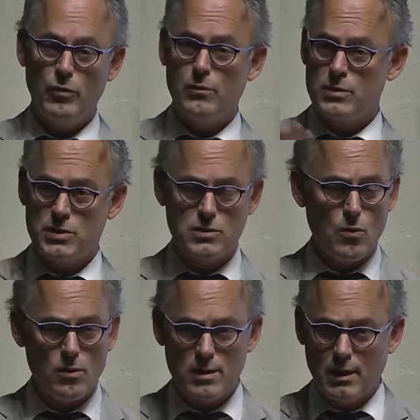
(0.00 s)
the
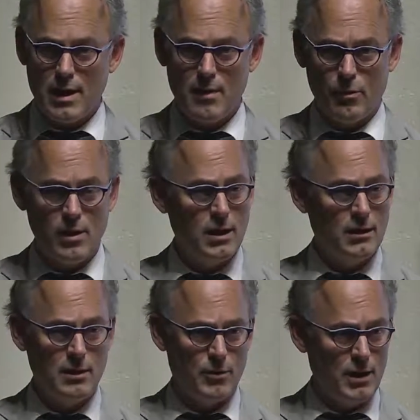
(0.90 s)
restored glamour
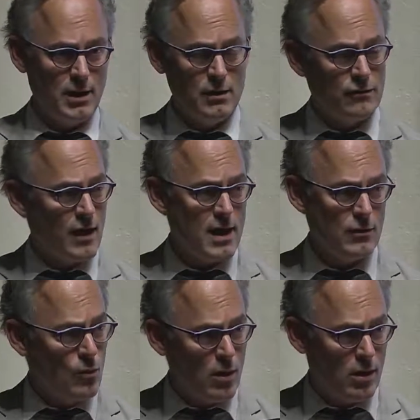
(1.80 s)
and liberty inside
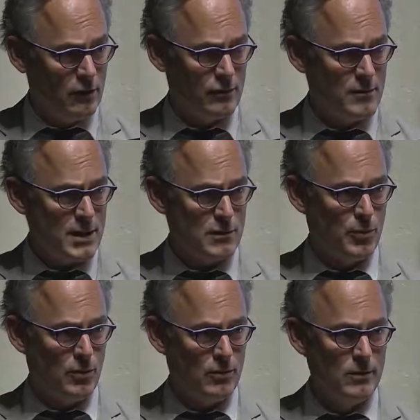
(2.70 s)
the walls of the
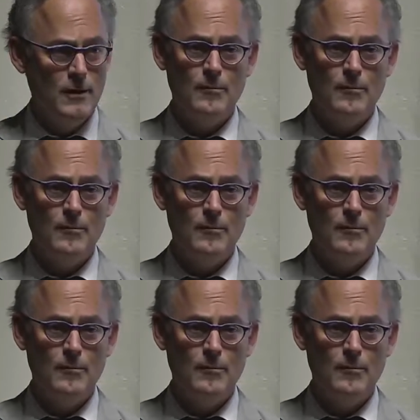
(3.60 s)
metropole